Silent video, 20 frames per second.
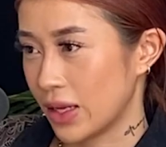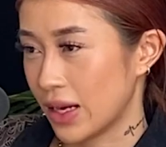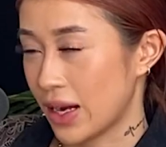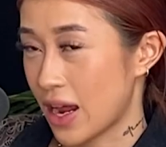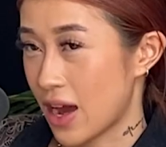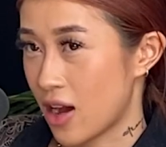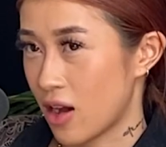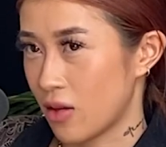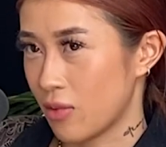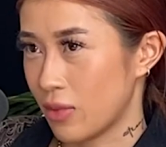
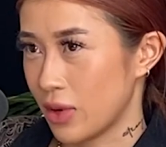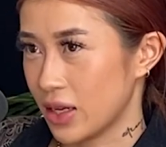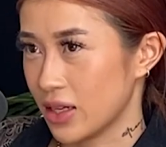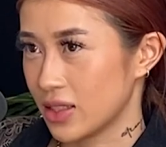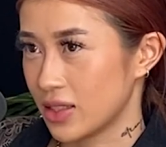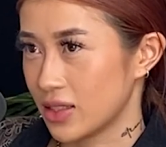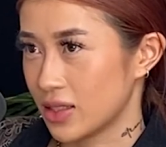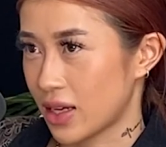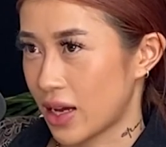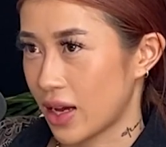now, but
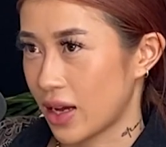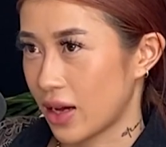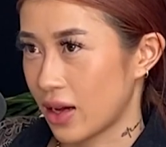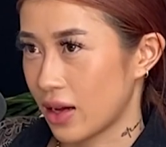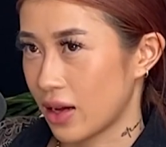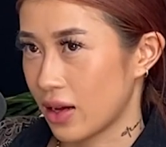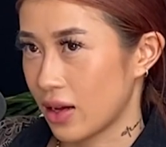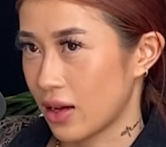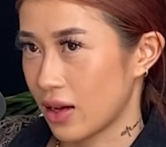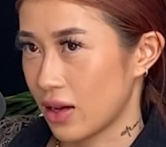it's
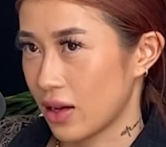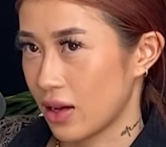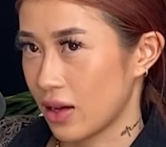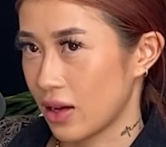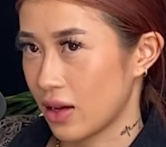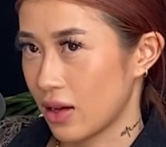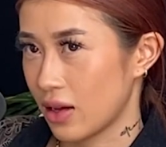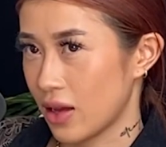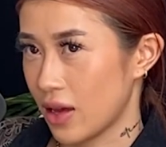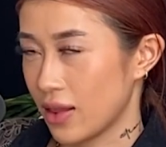like,
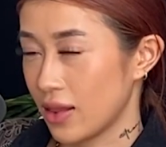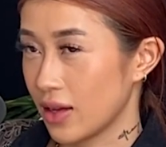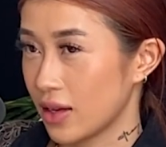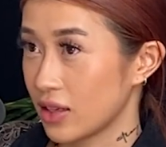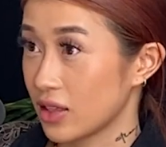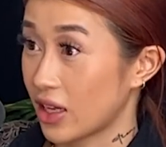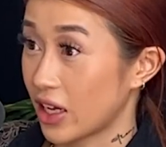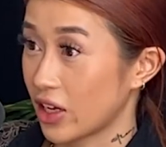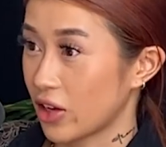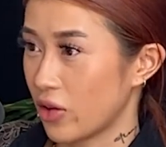and
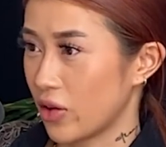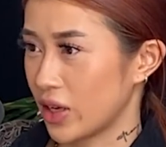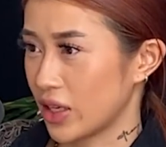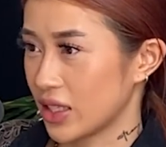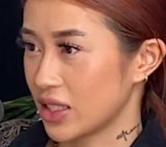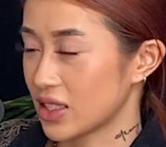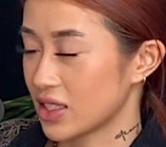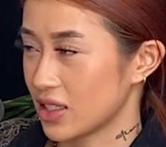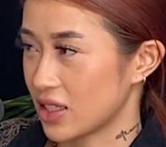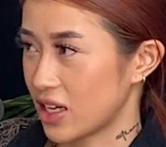then like going
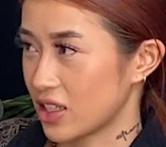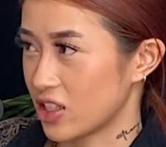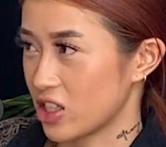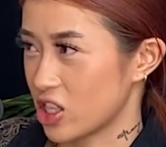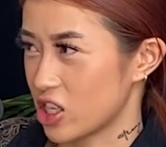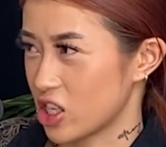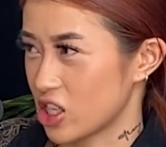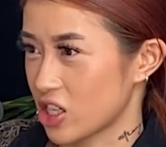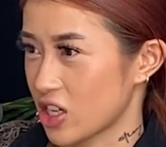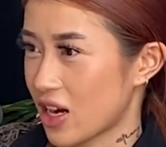into
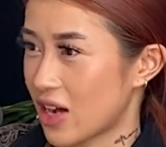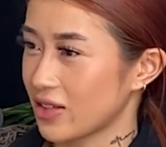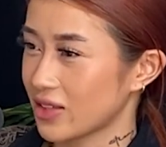esthetician, I was